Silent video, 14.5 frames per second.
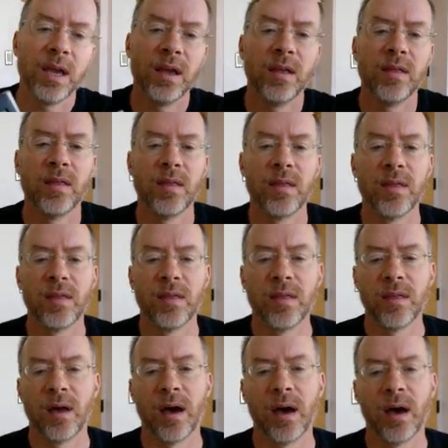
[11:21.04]
in
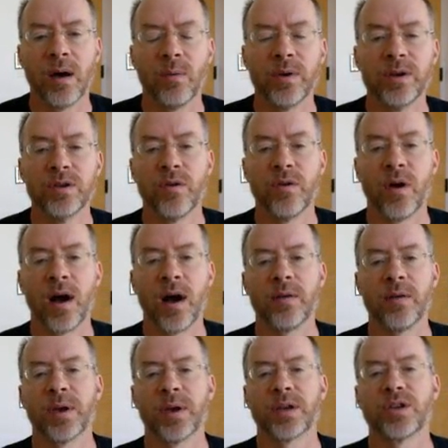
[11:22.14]
when you draw the
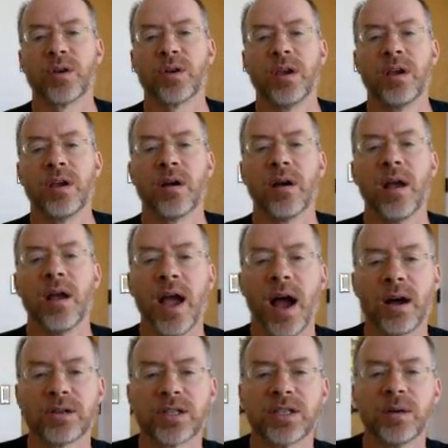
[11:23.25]
picture here.
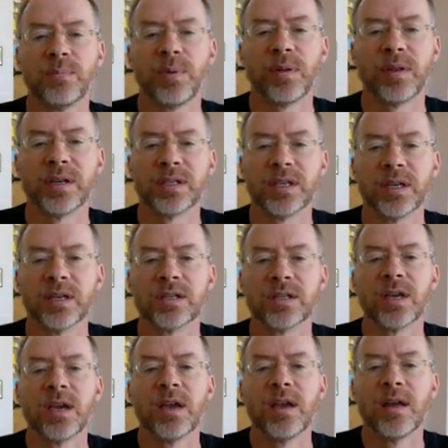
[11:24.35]
How simple this
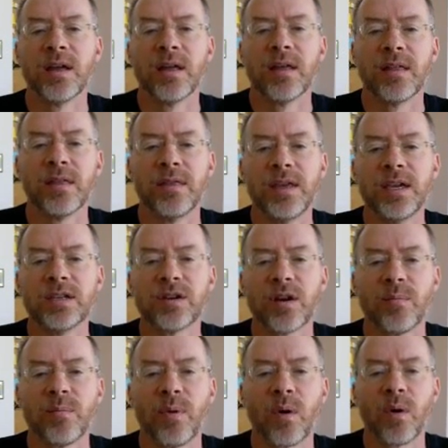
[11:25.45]
is. These are
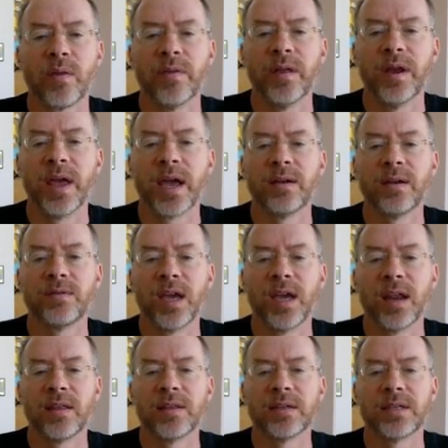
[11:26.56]
important, the negative
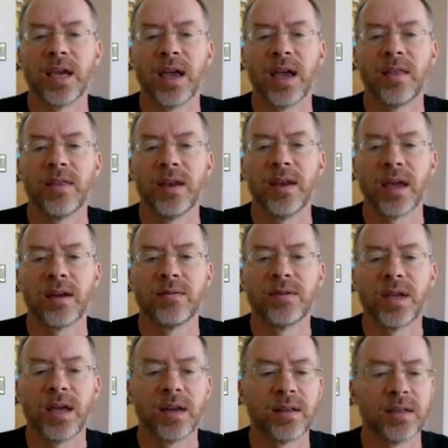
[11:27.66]
10 and the 10, the negative
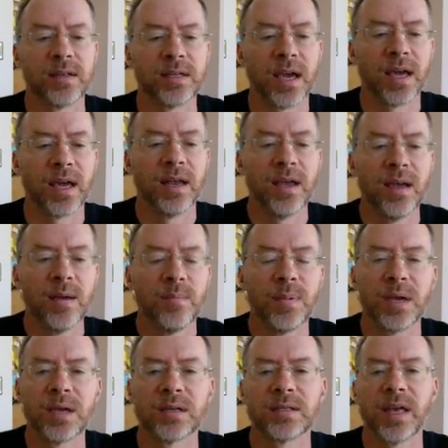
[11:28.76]
10 and the 10,
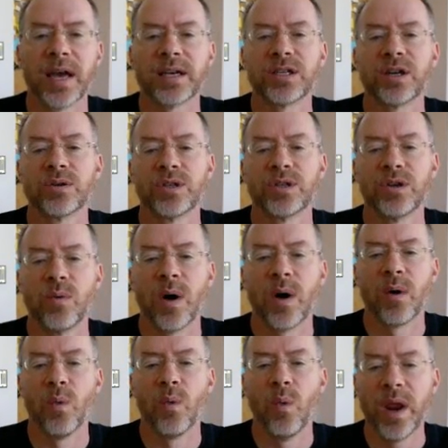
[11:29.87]
because that shows you
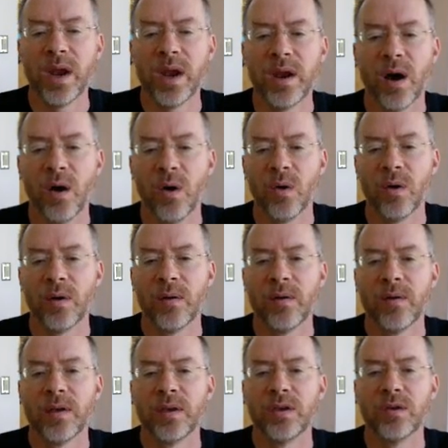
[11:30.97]
what window
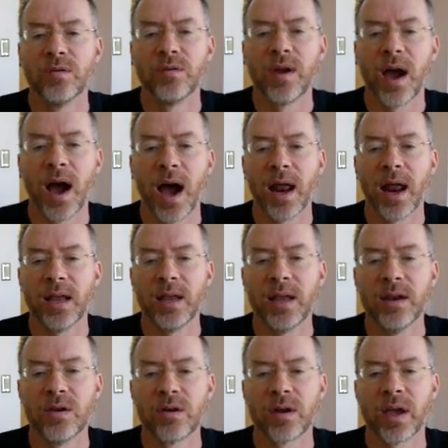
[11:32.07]
you've got
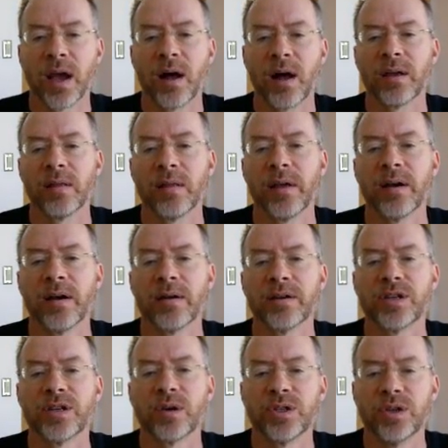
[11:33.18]
in your calculator. It
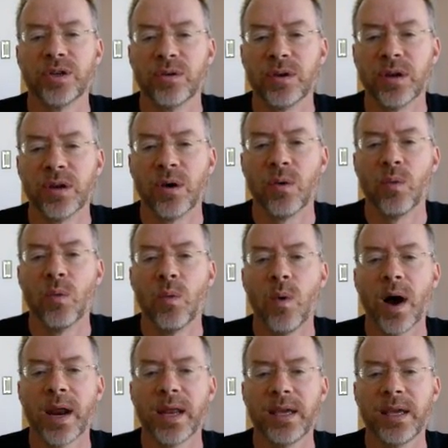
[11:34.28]
shows you,
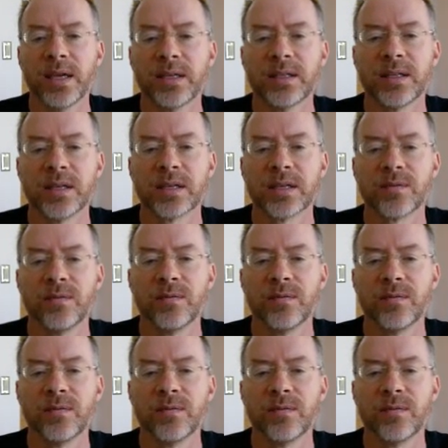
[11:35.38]
what is this